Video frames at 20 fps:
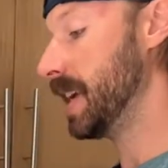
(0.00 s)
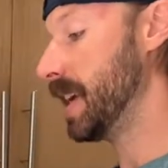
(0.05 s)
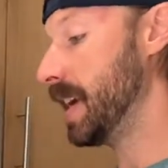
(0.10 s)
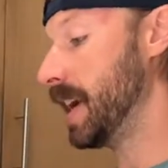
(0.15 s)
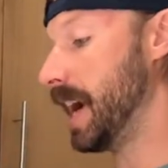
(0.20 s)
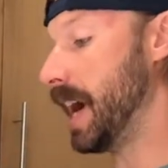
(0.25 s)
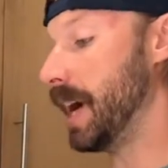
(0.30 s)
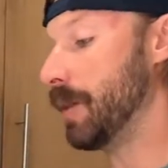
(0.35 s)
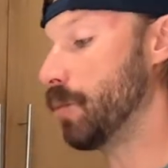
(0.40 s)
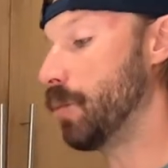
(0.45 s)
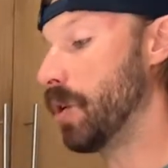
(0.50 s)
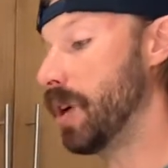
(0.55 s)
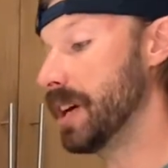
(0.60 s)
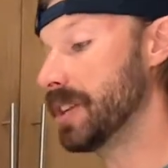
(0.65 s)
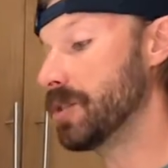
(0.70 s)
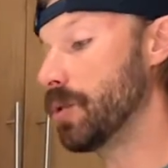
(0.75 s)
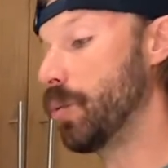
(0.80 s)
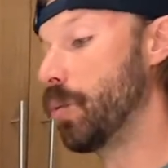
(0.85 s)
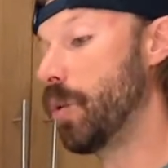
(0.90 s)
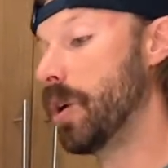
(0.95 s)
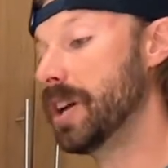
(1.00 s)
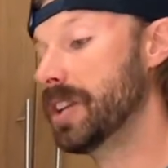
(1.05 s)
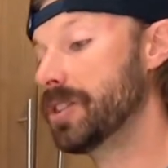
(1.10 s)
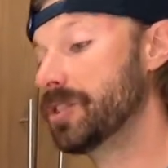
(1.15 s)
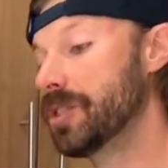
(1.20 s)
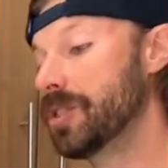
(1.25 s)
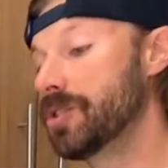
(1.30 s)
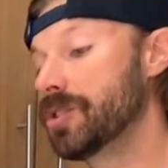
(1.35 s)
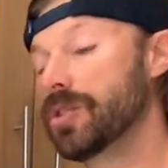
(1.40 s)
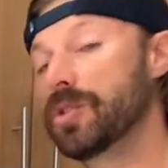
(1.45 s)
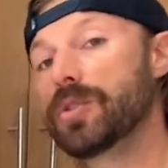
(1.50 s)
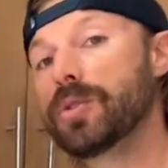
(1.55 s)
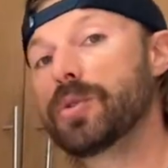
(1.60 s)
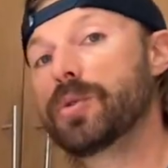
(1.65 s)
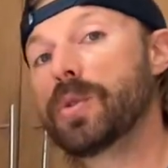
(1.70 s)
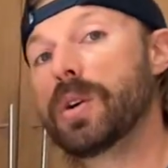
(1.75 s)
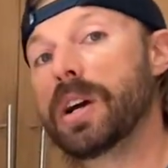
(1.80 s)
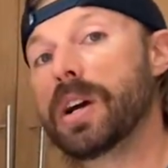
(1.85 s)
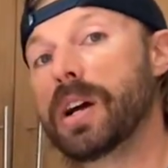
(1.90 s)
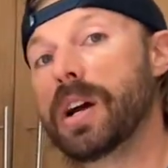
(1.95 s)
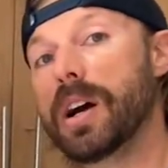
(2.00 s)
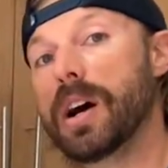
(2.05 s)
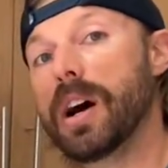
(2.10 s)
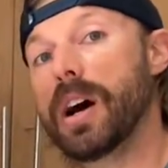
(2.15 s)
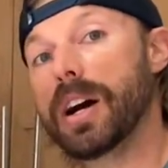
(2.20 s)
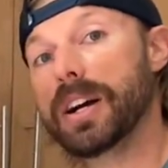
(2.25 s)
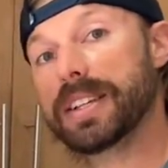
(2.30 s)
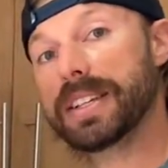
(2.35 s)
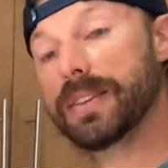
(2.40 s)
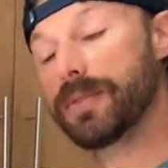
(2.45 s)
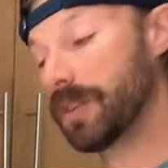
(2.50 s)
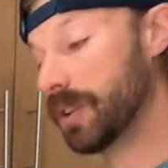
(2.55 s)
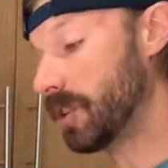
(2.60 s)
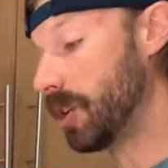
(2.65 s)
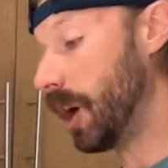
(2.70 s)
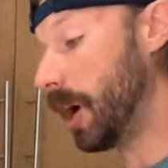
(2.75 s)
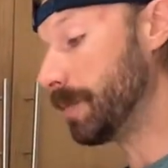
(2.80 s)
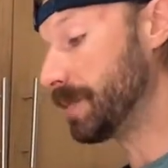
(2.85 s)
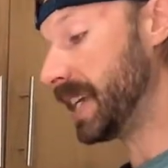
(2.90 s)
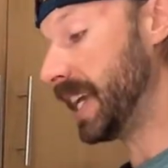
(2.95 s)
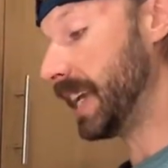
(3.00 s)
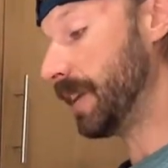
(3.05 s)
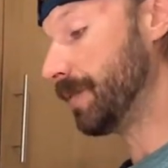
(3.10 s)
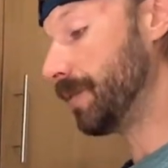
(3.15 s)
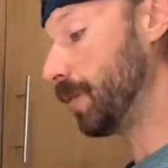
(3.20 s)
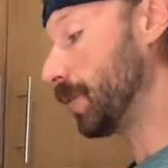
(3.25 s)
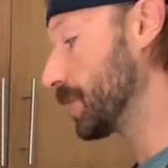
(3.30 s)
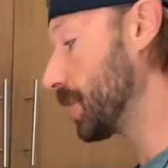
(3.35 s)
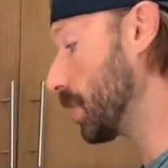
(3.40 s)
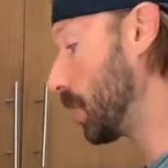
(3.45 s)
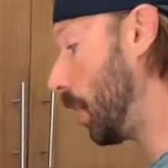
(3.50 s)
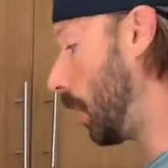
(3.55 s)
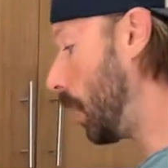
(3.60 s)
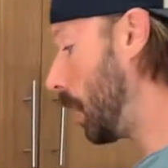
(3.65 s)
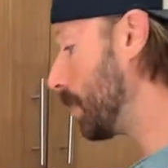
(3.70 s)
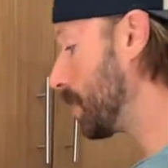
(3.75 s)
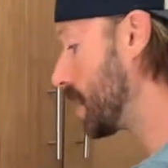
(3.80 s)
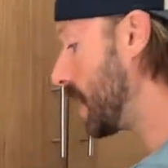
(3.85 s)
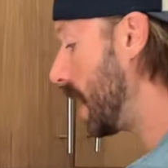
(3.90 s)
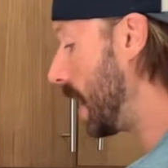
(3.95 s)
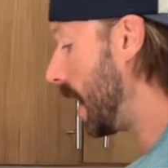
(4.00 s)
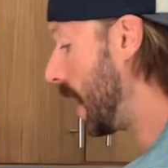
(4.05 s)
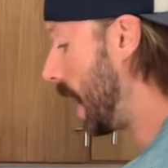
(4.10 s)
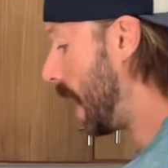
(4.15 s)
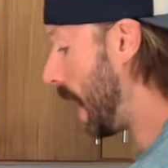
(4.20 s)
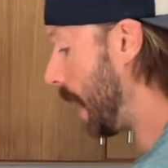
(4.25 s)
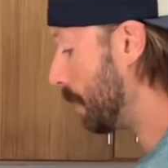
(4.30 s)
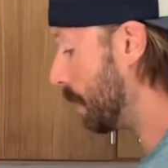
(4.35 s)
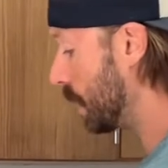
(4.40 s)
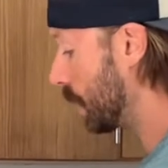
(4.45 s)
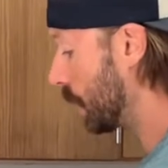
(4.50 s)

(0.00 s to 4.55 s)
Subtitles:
I want 1 to 2 cup handfuls of carbs. I'm gonna